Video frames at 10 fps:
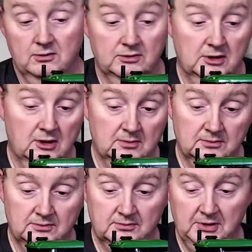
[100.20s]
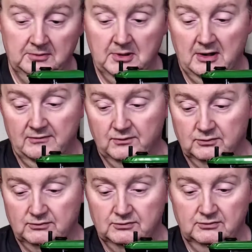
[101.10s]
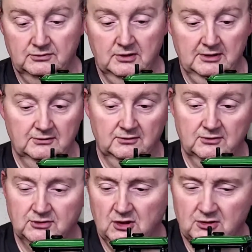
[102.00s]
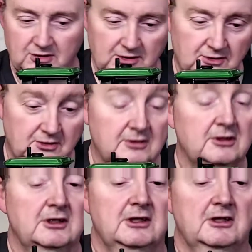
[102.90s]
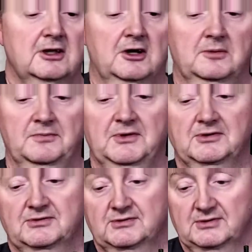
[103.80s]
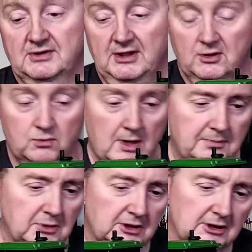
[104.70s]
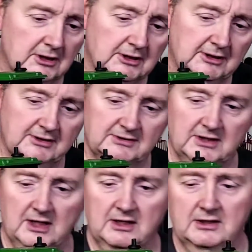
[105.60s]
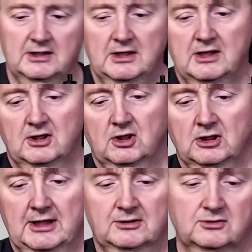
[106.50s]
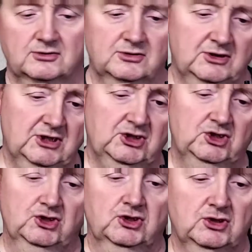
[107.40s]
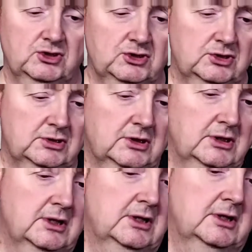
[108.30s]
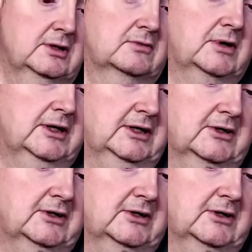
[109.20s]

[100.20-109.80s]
out. Big, powerful, nice looking John Deere. This here replica is a collector's edition. Right